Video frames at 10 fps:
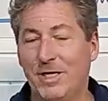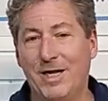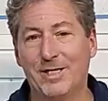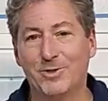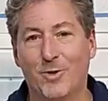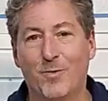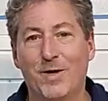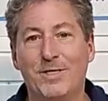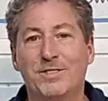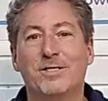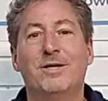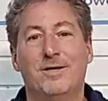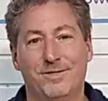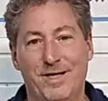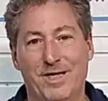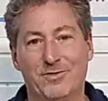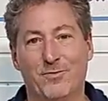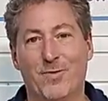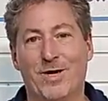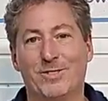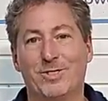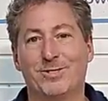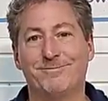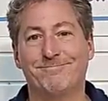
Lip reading: And as always, thanks for watching.